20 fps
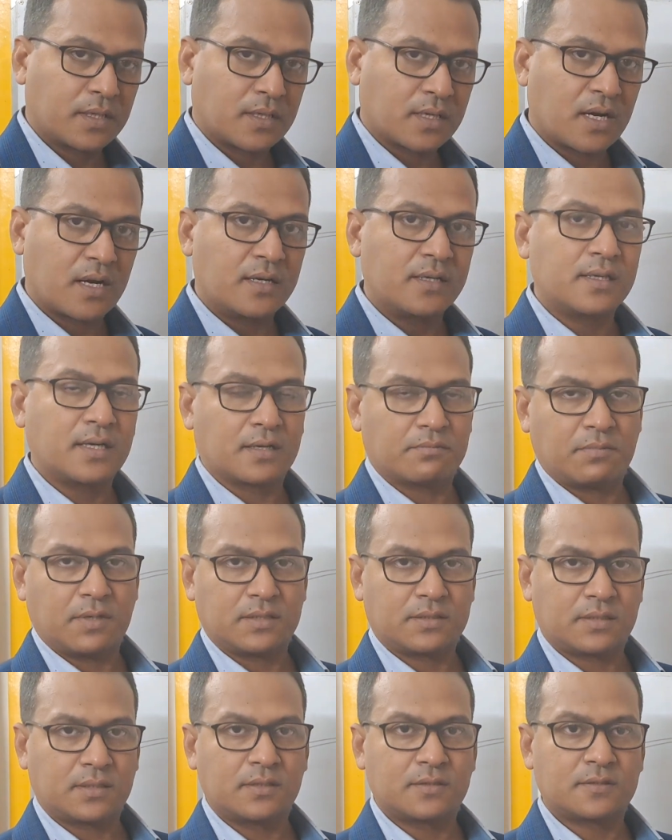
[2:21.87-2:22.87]
cardiac
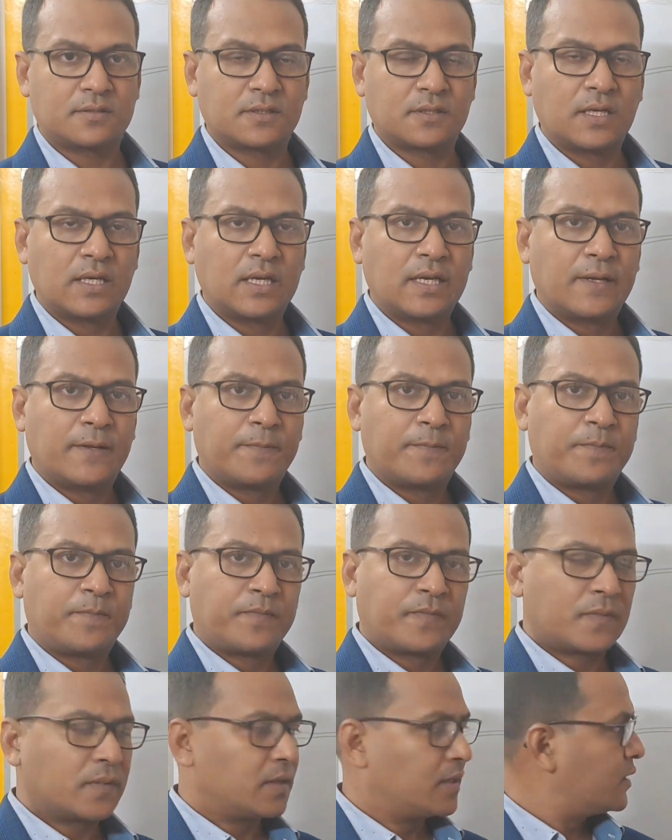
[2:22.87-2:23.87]
muscles.
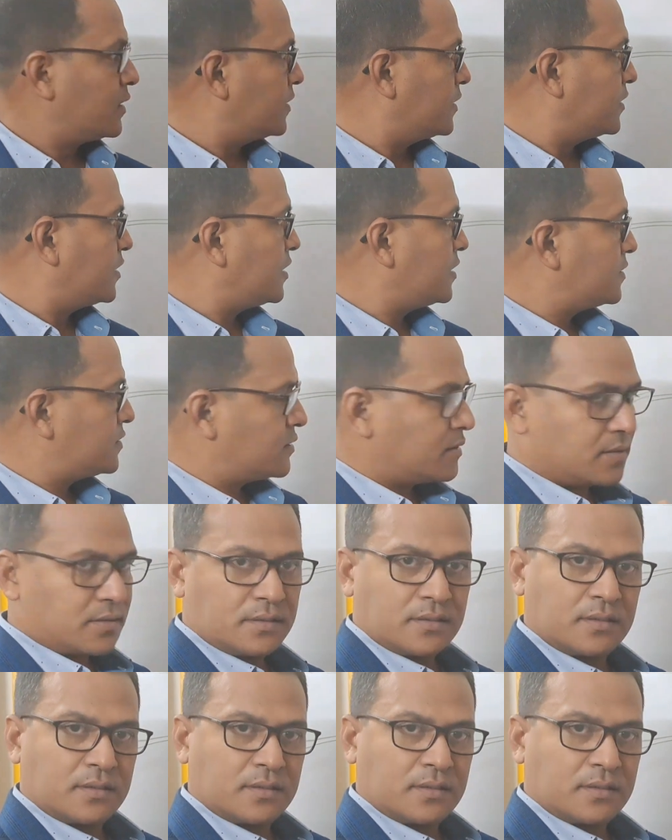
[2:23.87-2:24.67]
These